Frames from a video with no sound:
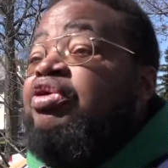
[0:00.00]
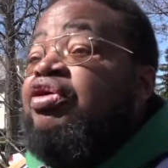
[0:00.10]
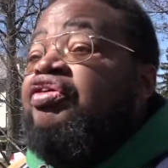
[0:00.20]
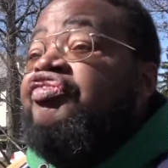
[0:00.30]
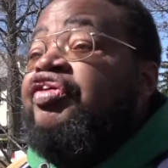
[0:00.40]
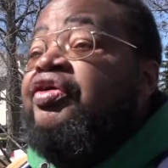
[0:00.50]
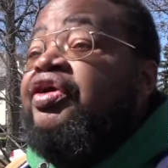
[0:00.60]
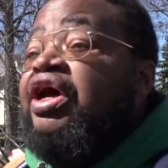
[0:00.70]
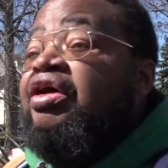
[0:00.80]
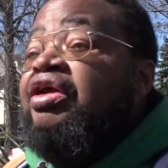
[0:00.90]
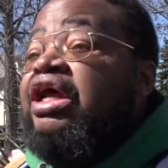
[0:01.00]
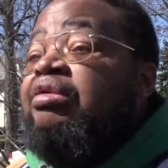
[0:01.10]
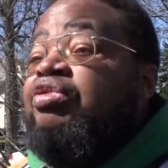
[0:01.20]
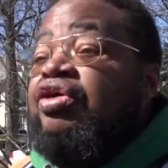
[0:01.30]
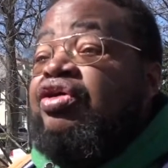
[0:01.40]
going to figure it out, and
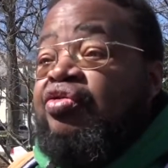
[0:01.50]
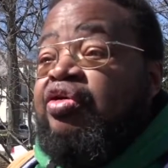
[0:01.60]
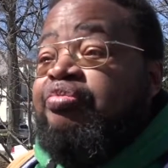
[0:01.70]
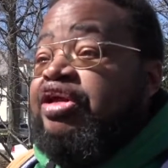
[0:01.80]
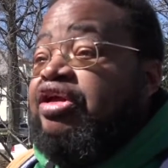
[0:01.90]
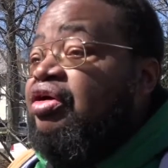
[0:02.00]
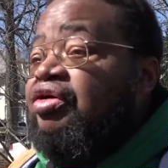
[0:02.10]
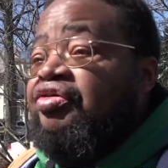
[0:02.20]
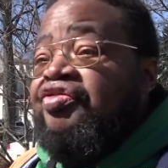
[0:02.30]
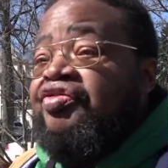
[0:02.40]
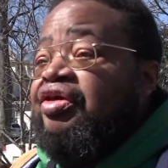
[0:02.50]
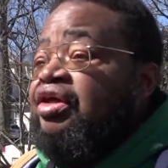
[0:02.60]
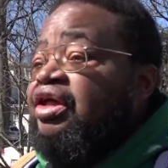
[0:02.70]
I'm going to do it, because